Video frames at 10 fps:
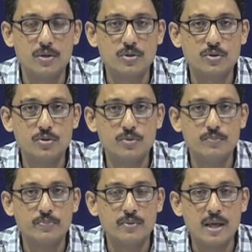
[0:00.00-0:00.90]

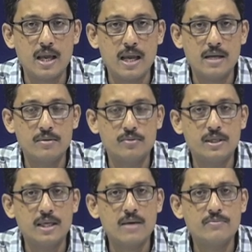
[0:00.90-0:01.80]
So, and we
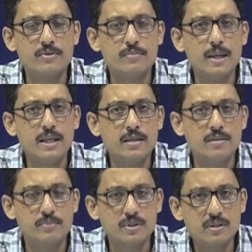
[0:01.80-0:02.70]
gave many
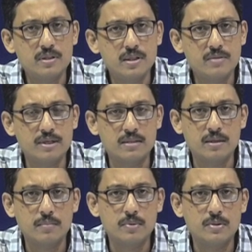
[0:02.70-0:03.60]
representative
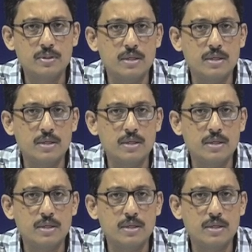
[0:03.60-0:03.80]
examples,